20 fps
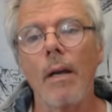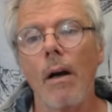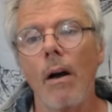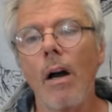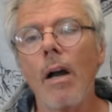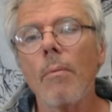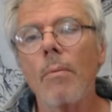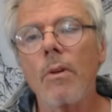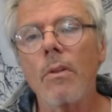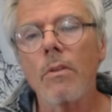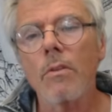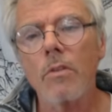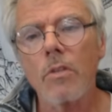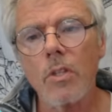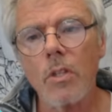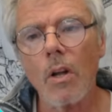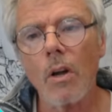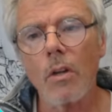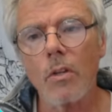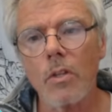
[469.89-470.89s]
I would
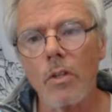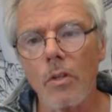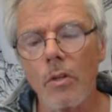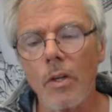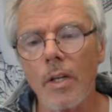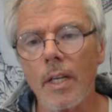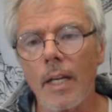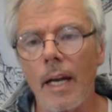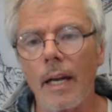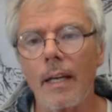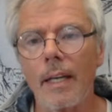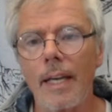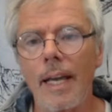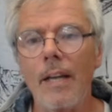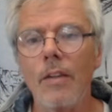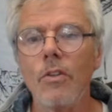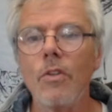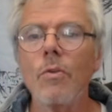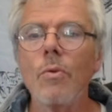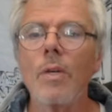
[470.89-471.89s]
start to look at,
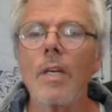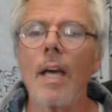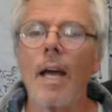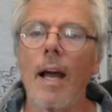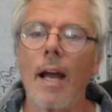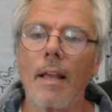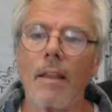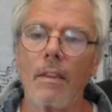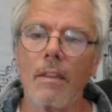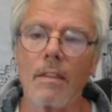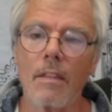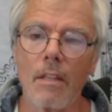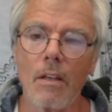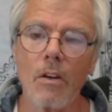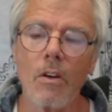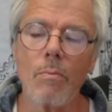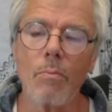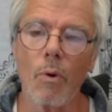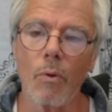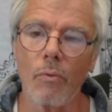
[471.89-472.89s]
can you get a
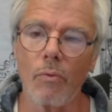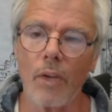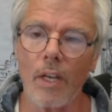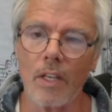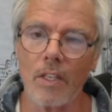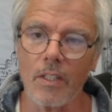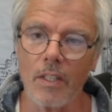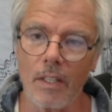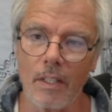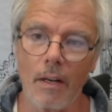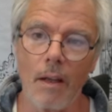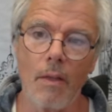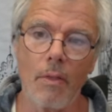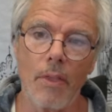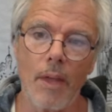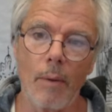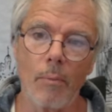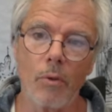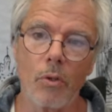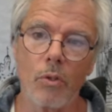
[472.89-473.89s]
thermal fixing
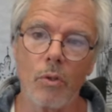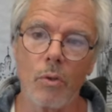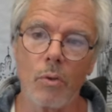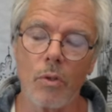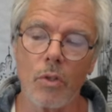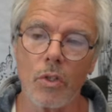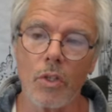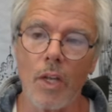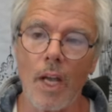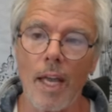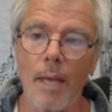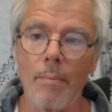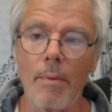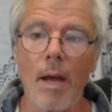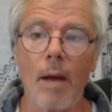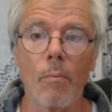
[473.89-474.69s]
that would do the same,